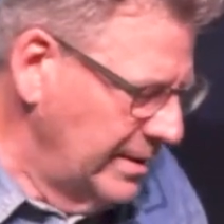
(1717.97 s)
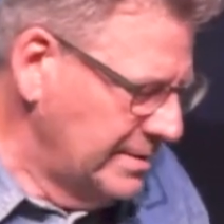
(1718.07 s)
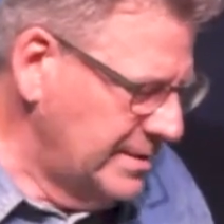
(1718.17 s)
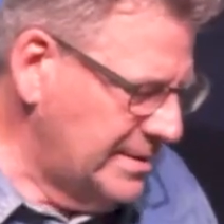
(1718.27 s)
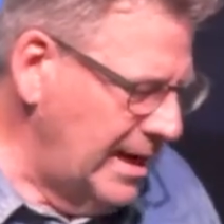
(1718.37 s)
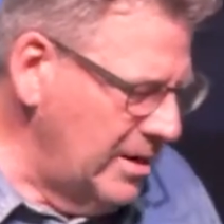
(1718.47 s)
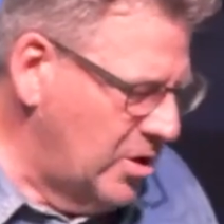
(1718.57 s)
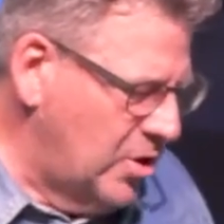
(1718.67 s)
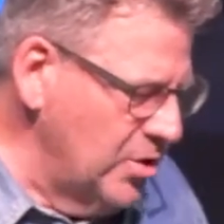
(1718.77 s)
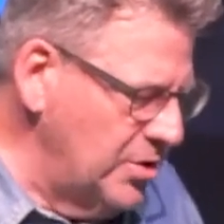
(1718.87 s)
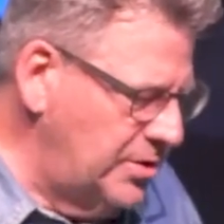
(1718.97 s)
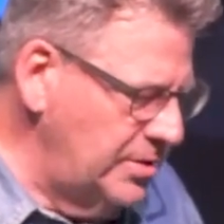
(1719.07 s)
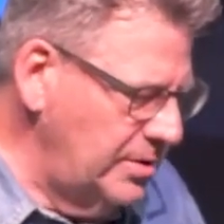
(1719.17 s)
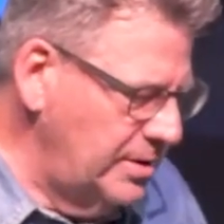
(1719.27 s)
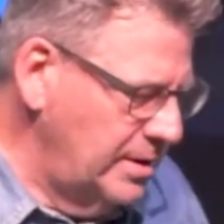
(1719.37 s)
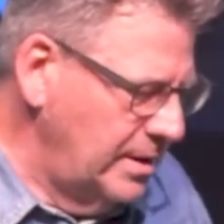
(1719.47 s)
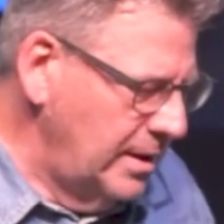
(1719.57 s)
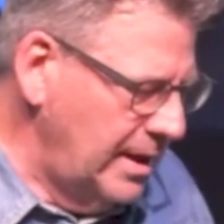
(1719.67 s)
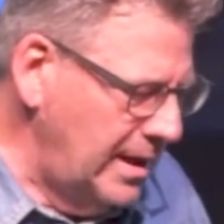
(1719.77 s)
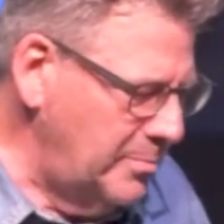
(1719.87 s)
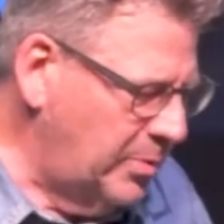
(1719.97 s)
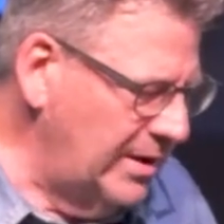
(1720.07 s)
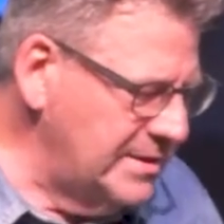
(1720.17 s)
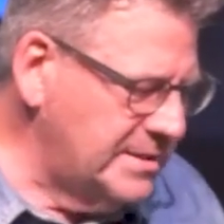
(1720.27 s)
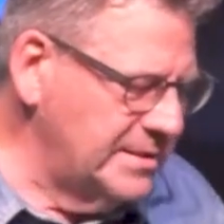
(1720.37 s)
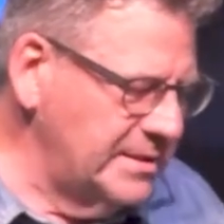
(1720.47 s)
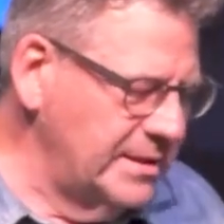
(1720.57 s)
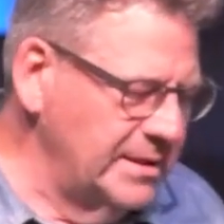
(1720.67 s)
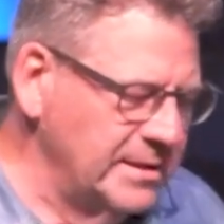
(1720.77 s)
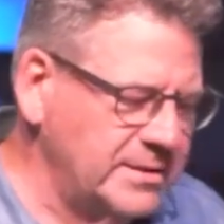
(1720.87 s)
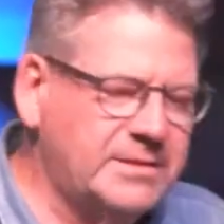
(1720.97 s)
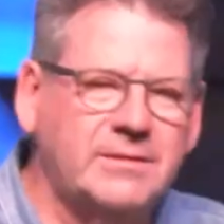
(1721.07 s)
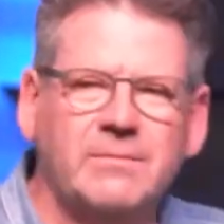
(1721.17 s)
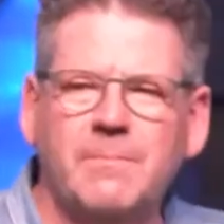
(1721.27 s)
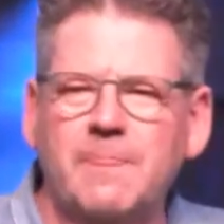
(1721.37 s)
says, How good and pleasant it is